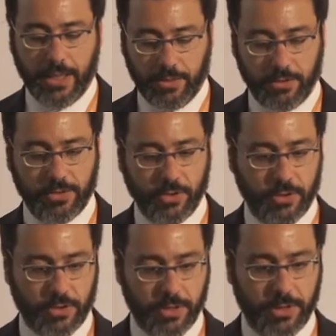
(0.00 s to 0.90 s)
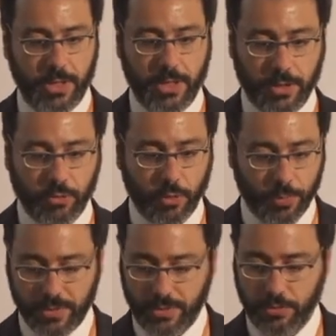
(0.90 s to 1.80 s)
research
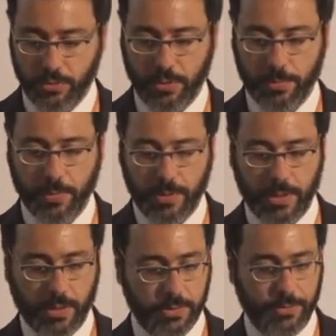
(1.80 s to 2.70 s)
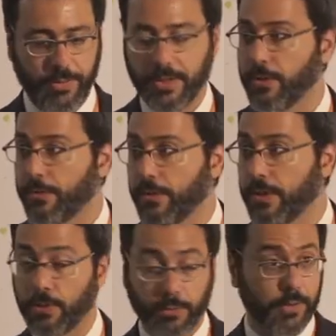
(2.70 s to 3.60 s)
groups in Europe on the field of
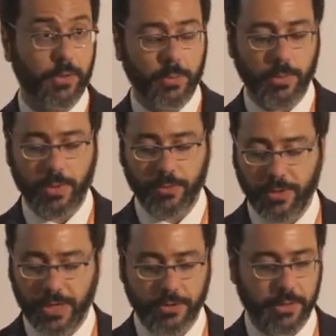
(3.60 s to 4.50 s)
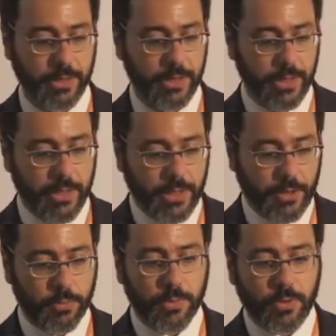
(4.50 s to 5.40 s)
reconfigurable manufacturing,
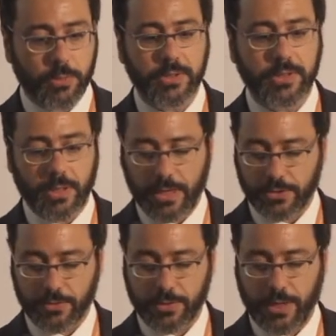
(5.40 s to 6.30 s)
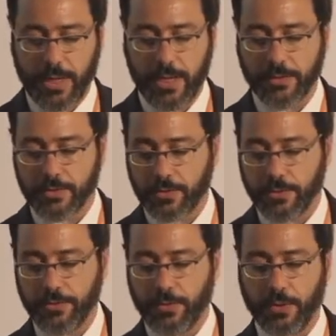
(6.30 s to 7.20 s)
human-robot interaction, and
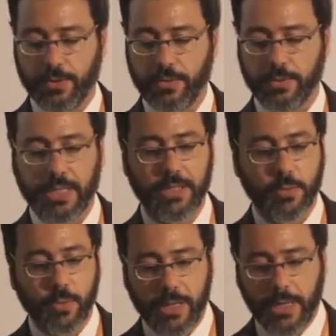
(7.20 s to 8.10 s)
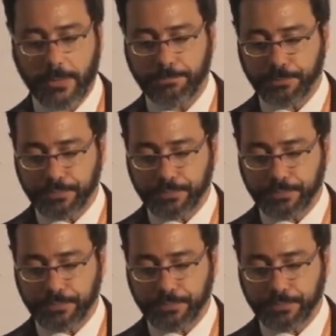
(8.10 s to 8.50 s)
so forth. That is why